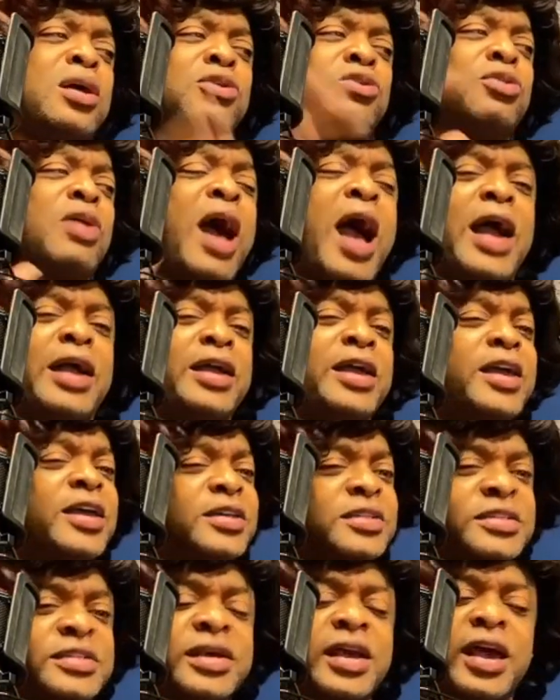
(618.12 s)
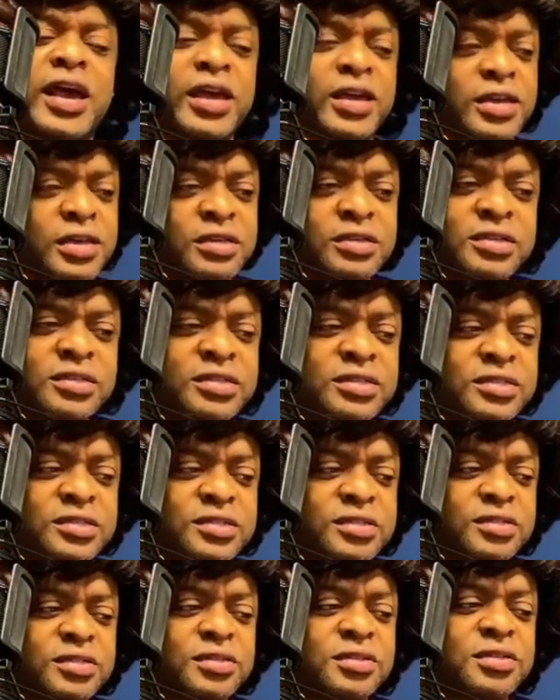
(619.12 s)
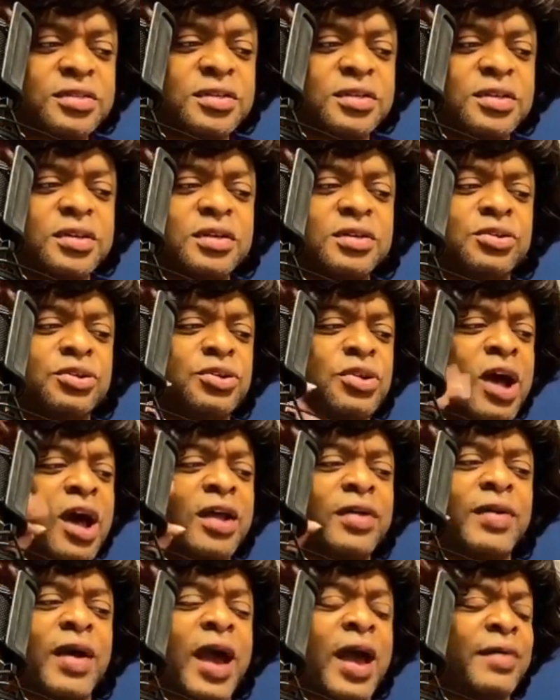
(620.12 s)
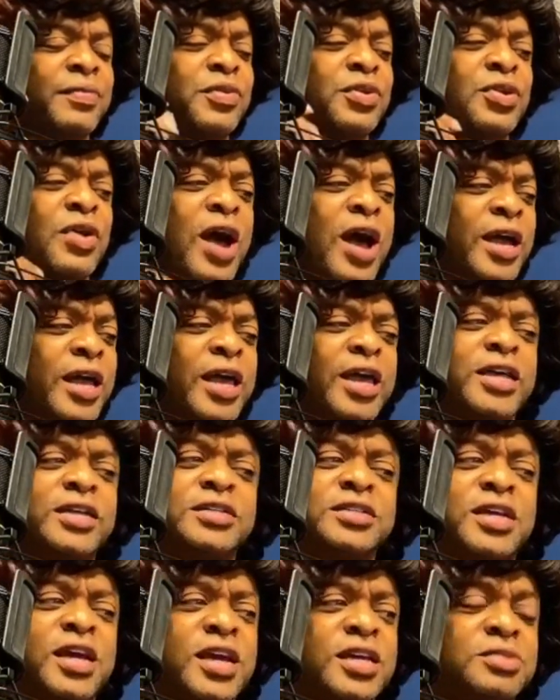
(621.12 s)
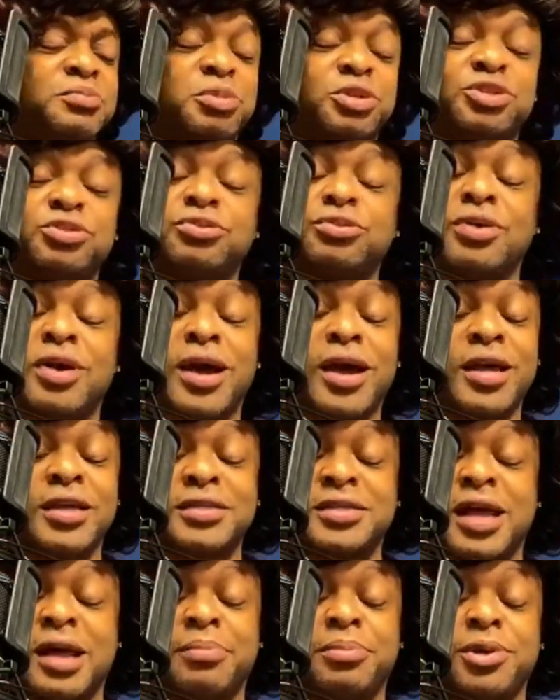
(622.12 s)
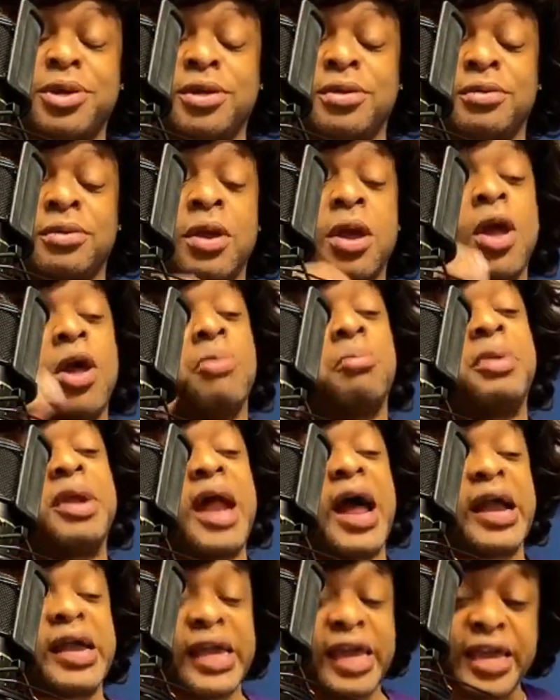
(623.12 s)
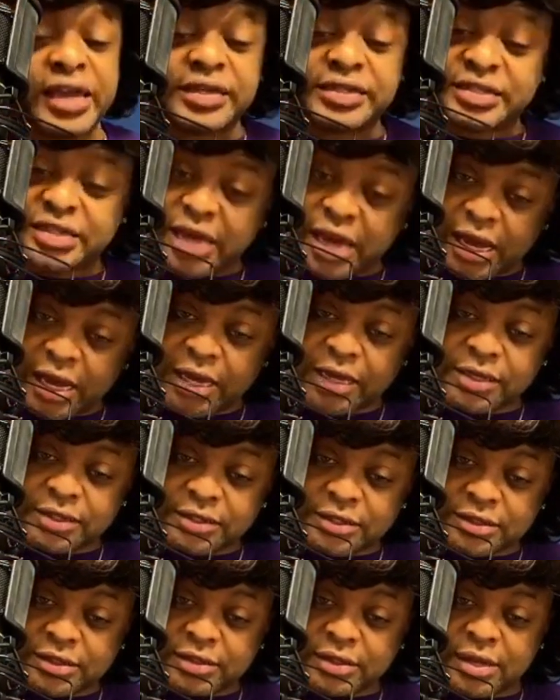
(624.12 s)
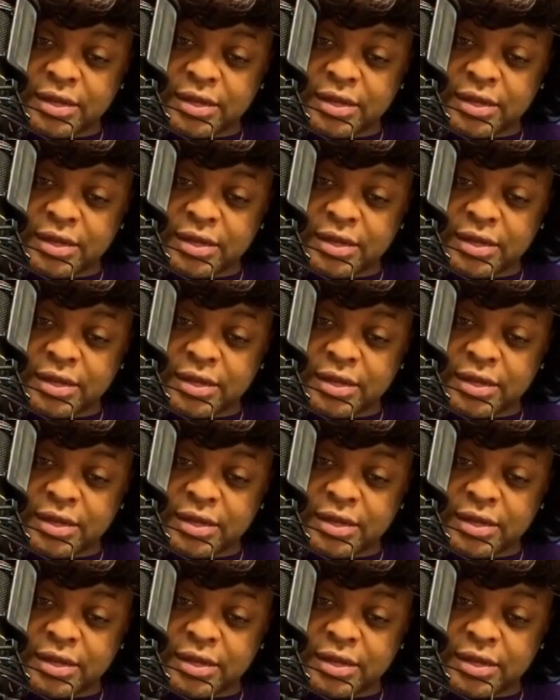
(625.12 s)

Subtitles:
I can't taste. I can't taste, but I ain't stop eating. But I can't taste.